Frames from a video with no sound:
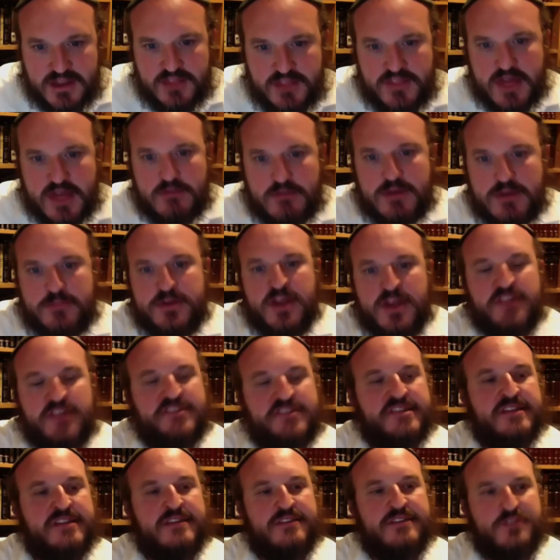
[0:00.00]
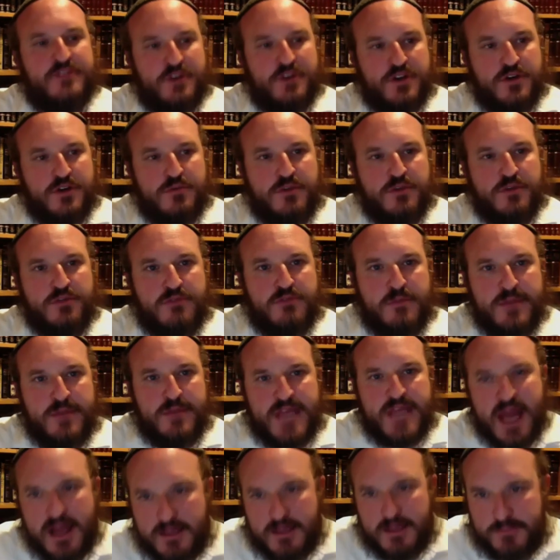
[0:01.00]
that Rebbe Nachman took with Rebbe
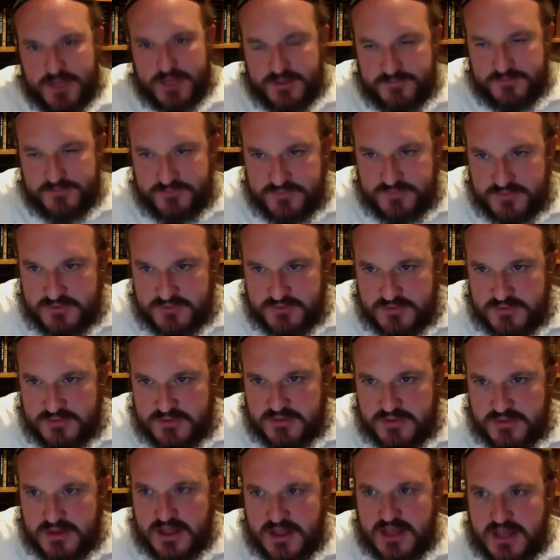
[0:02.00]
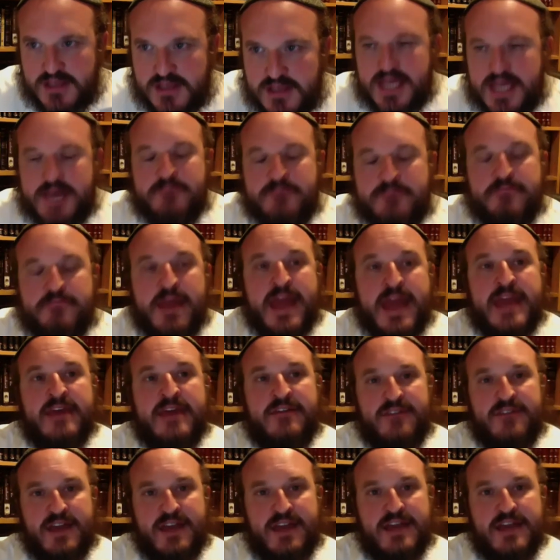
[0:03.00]
Nachman in May
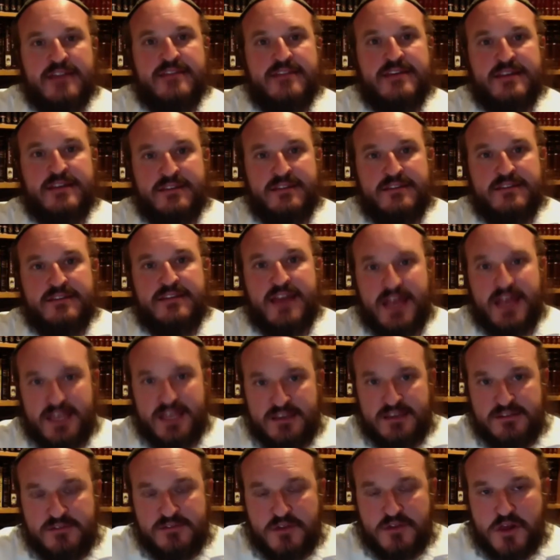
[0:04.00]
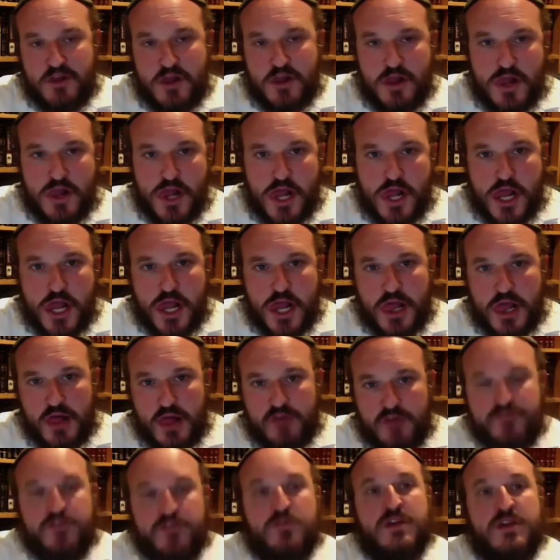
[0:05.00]
of 1810, a
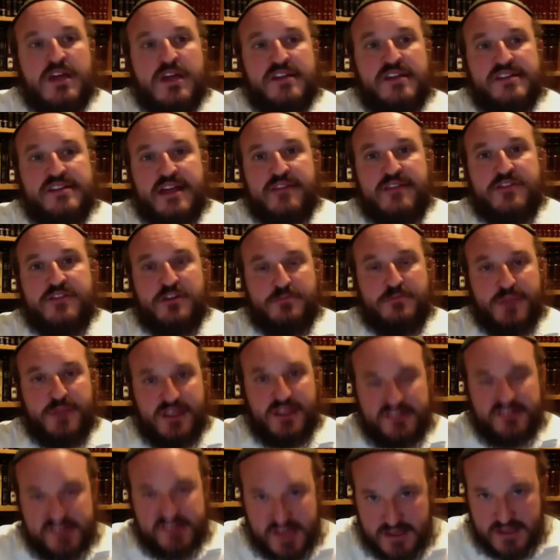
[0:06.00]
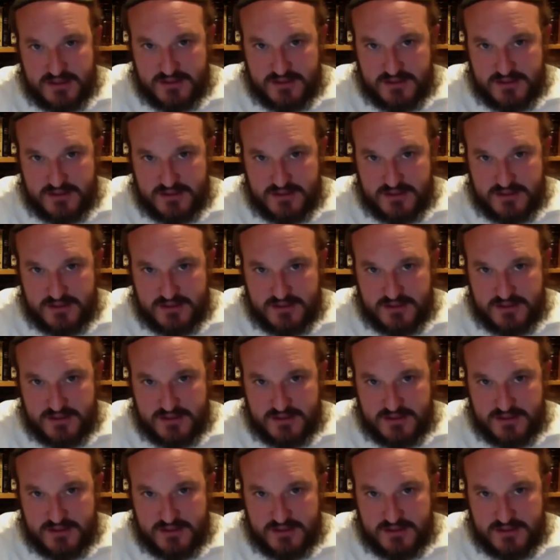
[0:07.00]
few days after Pesach,